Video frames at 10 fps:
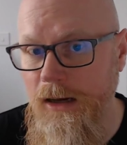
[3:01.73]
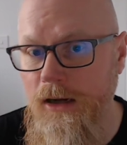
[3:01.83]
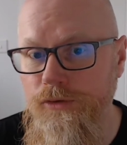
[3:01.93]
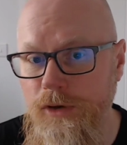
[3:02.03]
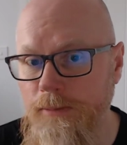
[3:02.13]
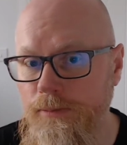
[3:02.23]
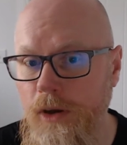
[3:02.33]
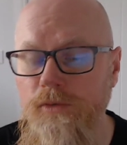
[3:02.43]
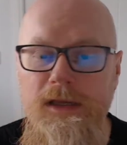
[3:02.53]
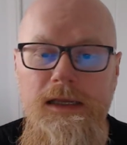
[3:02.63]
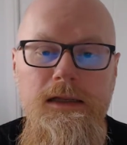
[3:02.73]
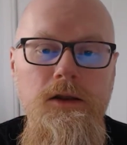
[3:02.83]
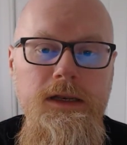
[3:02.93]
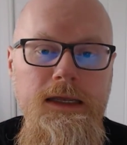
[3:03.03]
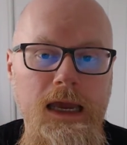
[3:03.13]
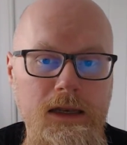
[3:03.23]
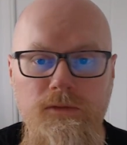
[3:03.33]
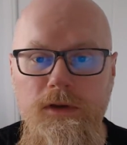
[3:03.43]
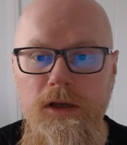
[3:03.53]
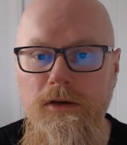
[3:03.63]
I create both e-learning and
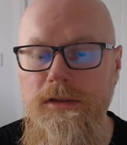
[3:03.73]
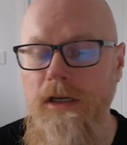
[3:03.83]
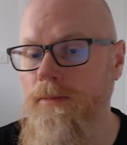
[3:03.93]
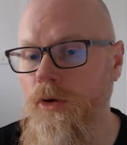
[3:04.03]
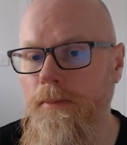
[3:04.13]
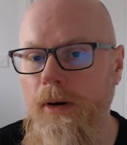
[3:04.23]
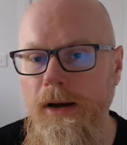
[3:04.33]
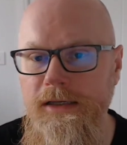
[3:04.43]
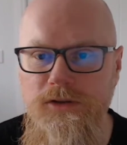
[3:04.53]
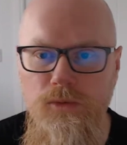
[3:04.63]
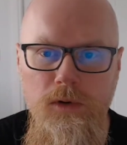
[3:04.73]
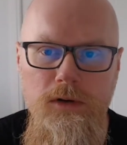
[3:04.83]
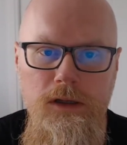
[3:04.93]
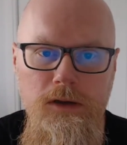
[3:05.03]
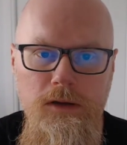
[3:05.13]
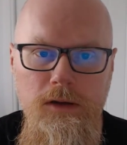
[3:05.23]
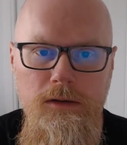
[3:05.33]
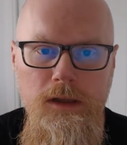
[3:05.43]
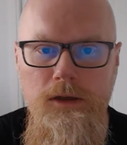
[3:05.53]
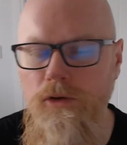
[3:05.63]
videos, and I'm not biased to one or the other.
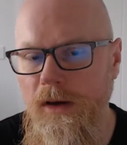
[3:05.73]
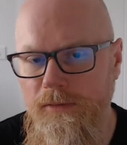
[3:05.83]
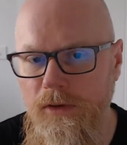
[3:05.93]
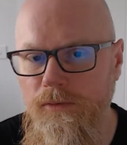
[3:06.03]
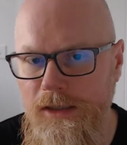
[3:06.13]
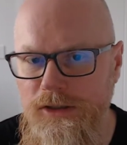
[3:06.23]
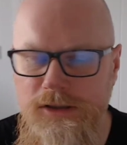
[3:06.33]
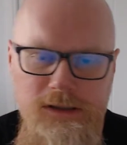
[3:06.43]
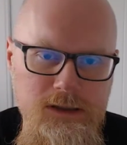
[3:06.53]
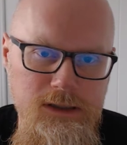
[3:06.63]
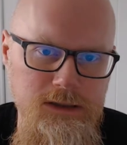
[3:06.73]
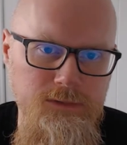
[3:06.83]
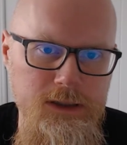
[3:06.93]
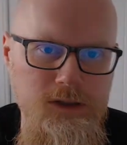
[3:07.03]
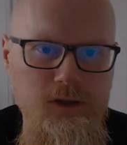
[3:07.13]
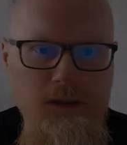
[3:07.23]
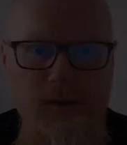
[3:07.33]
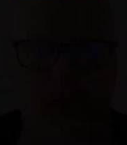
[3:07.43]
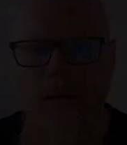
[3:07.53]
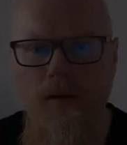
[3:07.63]
They do have their advantages and
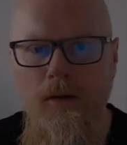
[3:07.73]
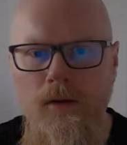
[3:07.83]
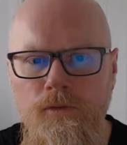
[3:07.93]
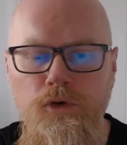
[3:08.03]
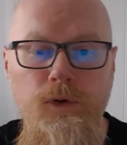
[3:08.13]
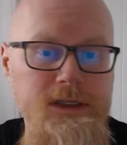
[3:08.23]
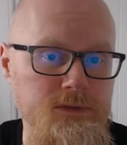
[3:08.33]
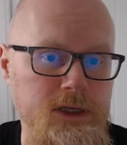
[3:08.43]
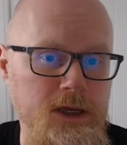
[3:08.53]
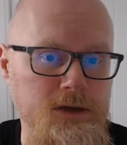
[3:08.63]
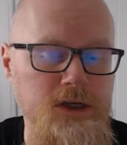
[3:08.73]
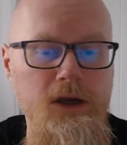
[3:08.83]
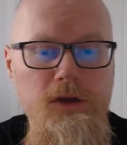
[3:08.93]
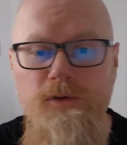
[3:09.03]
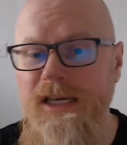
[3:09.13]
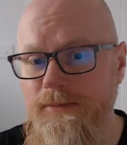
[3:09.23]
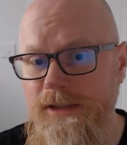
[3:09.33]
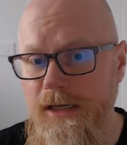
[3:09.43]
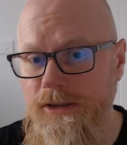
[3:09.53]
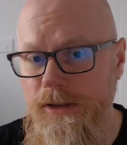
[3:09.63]
disadvantages. For creating videos, I use
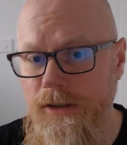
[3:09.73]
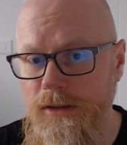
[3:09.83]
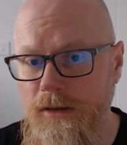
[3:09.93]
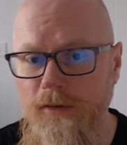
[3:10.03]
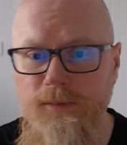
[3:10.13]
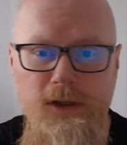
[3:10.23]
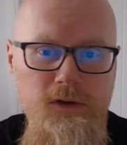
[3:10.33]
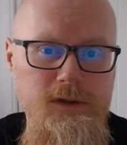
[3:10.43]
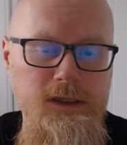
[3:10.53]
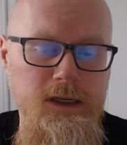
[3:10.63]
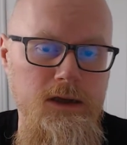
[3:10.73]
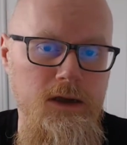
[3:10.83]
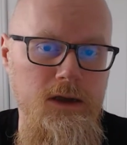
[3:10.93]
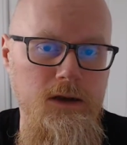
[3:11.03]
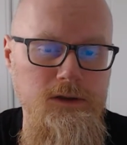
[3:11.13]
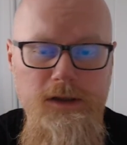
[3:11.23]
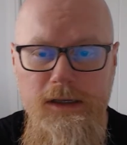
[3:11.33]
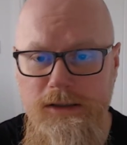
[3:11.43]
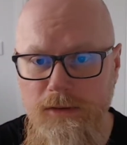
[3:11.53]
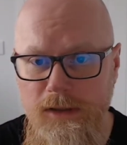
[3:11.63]
Camtasia. I've been using lots of
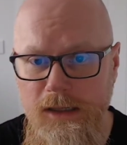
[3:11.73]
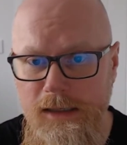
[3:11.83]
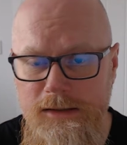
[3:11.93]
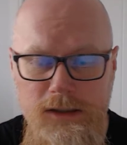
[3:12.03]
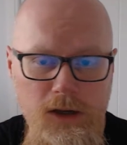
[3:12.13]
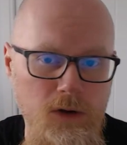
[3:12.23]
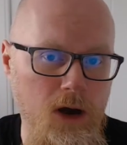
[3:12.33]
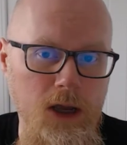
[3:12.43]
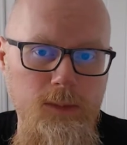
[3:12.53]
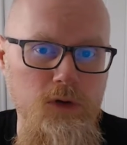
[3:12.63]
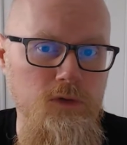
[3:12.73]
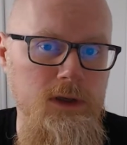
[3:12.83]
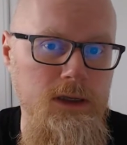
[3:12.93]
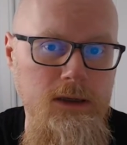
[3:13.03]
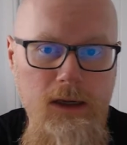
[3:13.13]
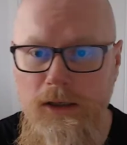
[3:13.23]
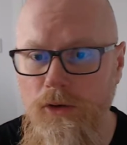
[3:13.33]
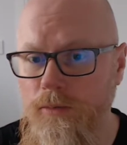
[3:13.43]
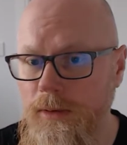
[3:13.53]
things over the years, so iMovie, Adobe